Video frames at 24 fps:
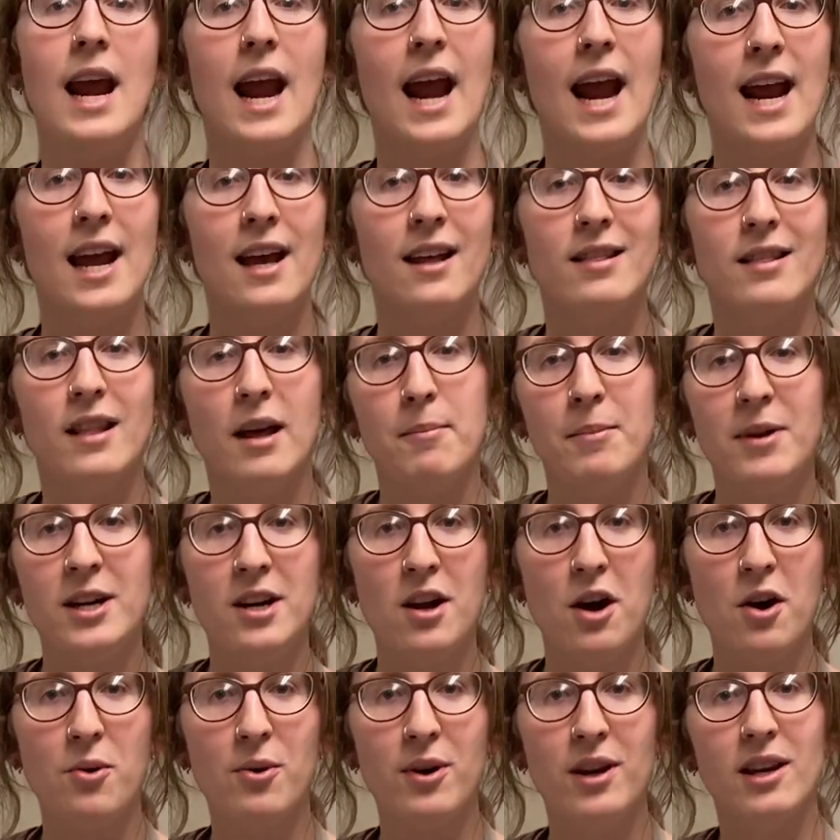And let me
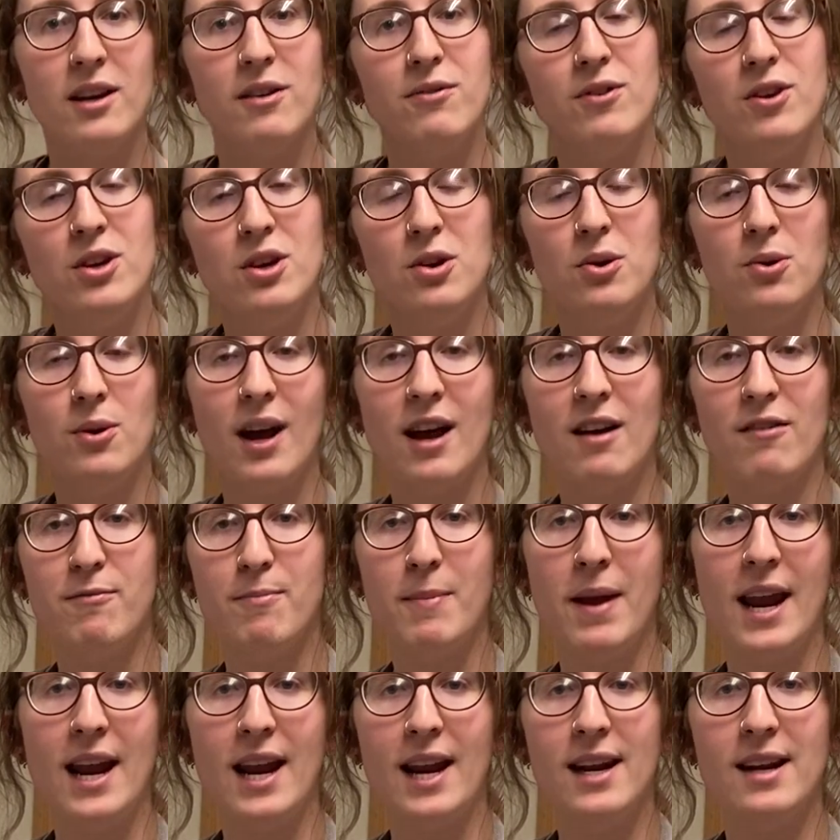know if you have
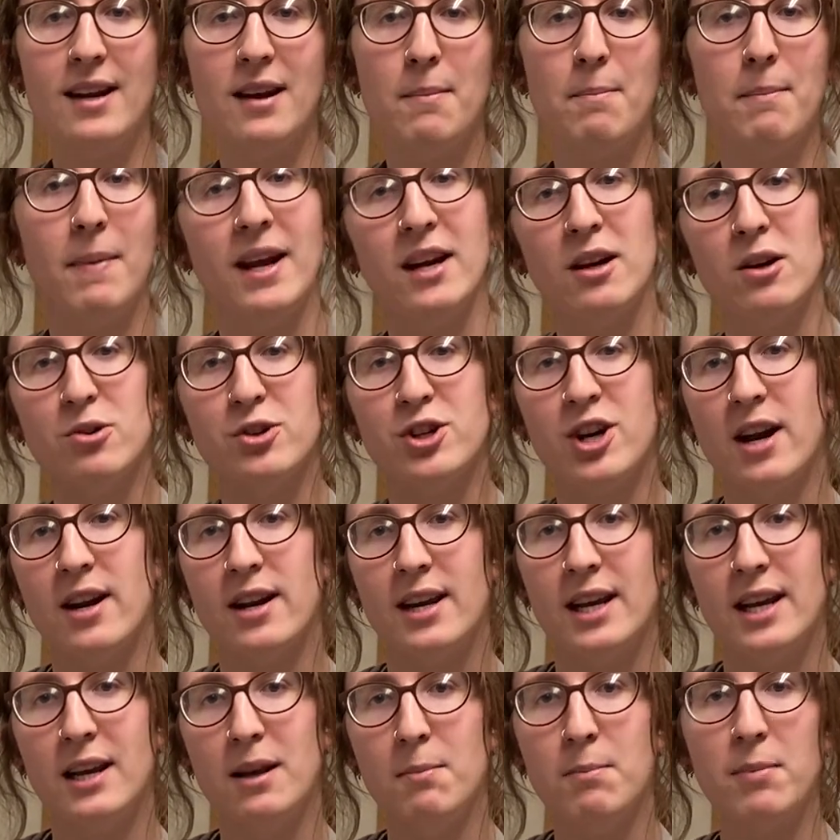made mango
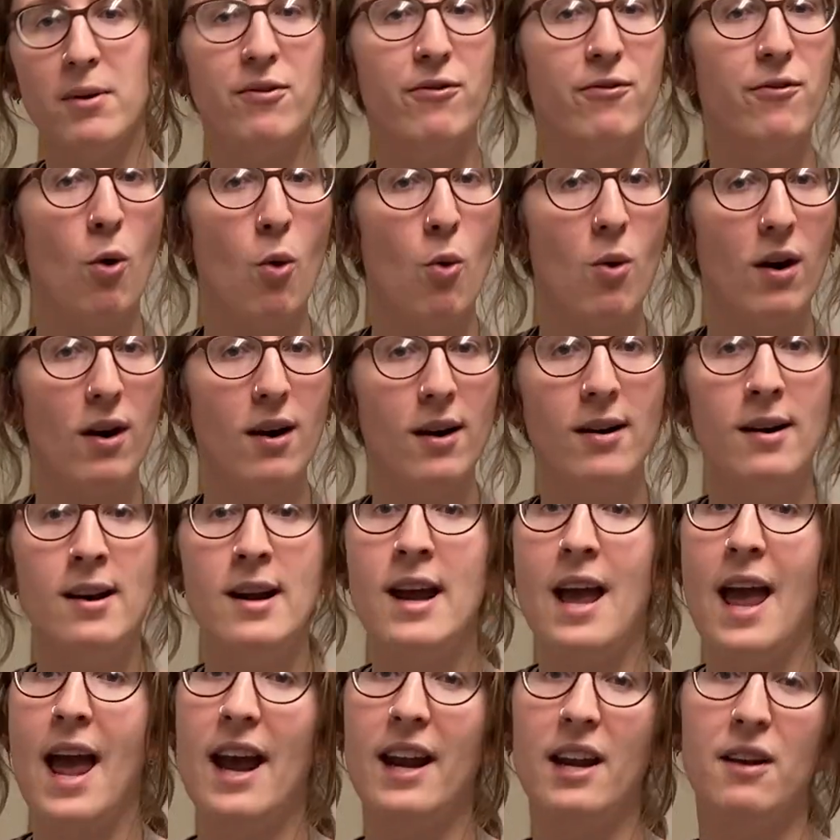chutney before,
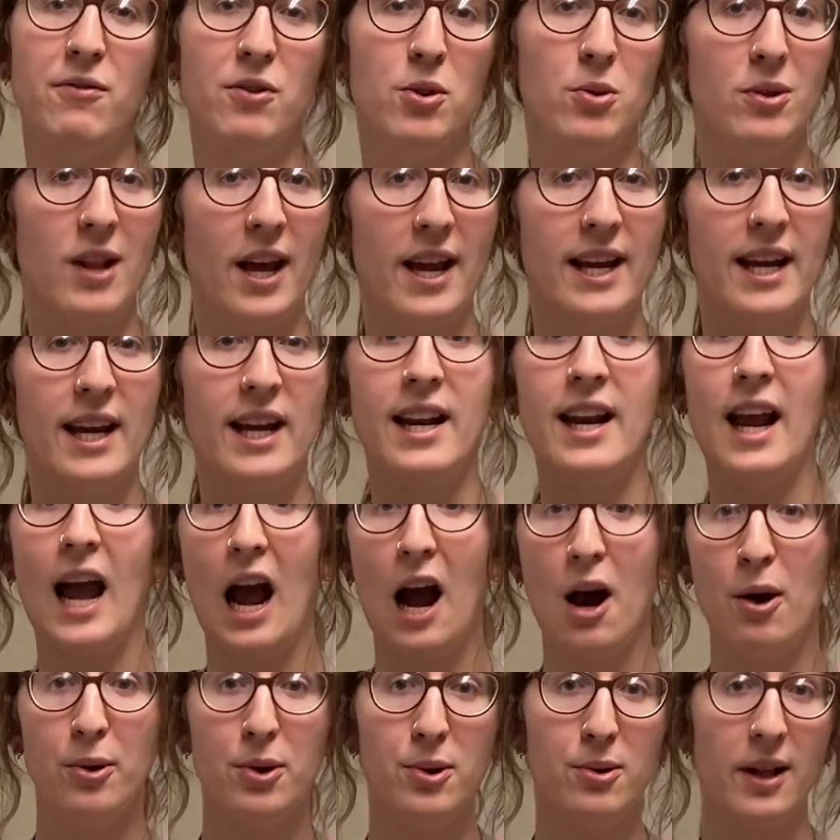and if you like it,
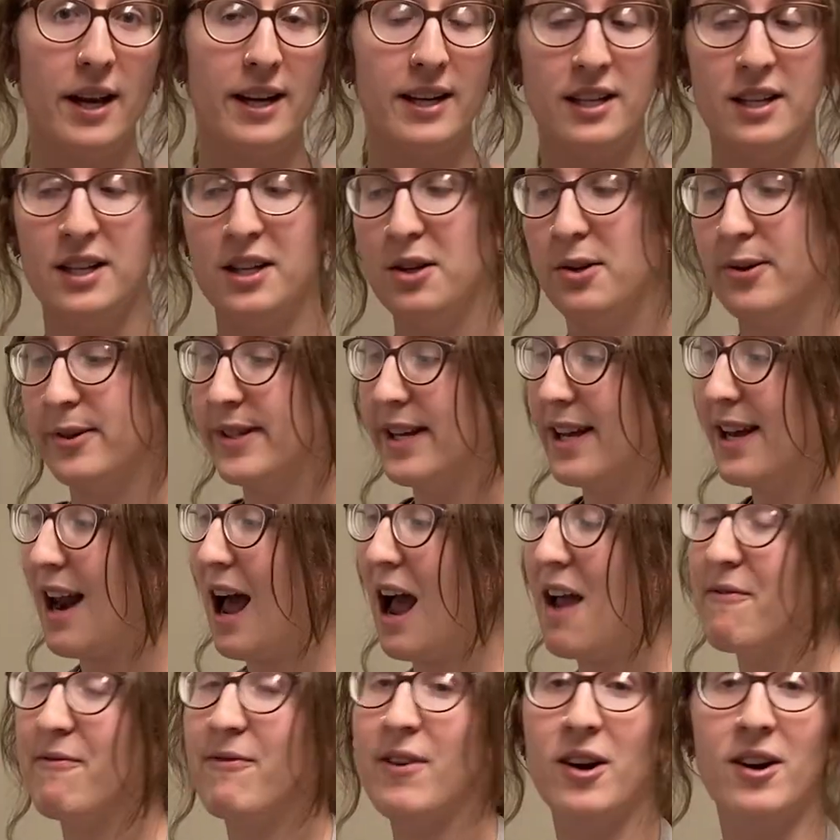how you like to use it.
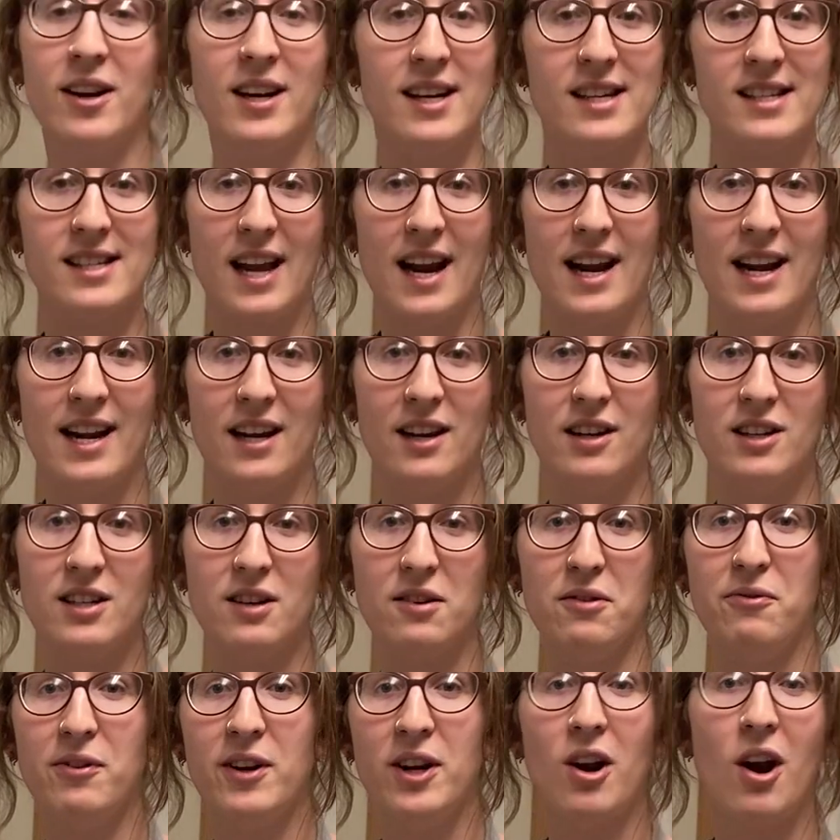I'm very excited to
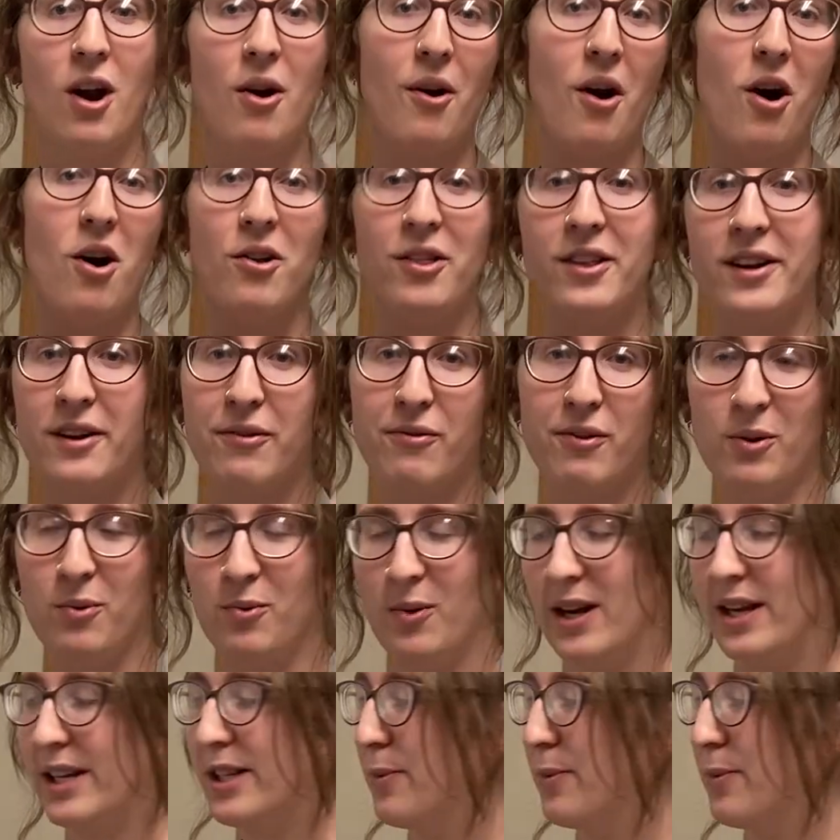figure out all the different ways